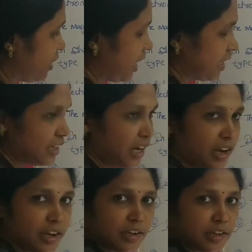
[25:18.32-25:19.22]
has a
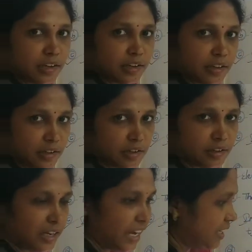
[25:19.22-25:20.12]

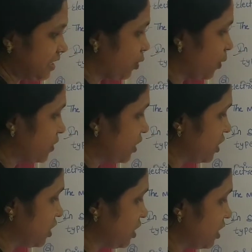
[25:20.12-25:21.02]
X
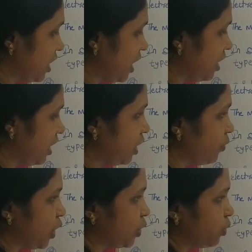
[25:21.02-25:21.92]
oxidation state
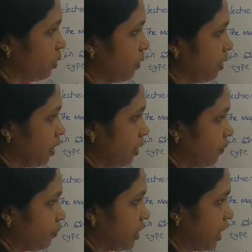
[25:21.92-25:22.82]
equal to
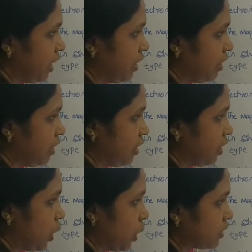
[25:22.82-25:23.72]
the
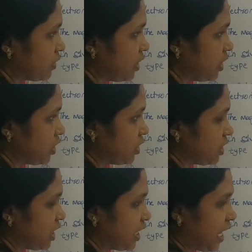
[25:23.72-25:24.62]
oxidation
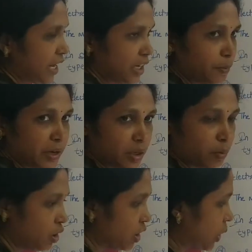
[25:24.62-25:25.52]
state carried by the
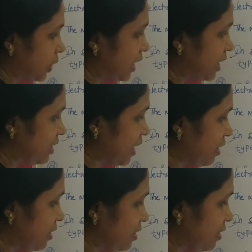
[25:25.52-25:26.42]
molecule, that is a
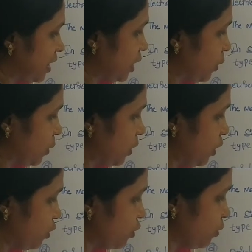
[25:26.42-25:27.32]
0.
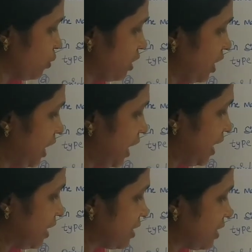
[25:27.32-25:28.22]
So
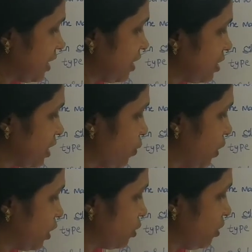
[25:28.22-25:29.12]
3x is equal
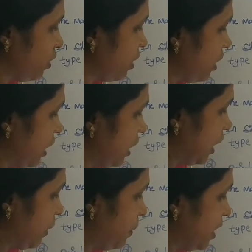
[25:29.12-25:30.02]
to,
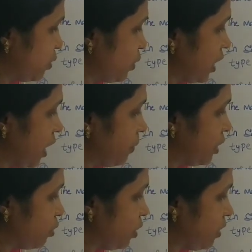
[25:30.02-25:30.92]
here +1 coming
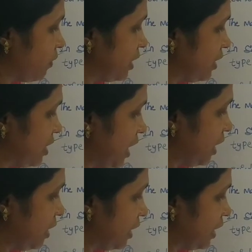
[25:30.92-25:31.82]
to equal this
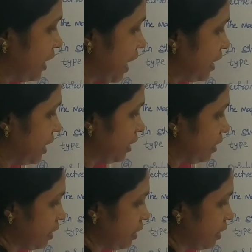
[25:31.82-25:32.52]
side, carry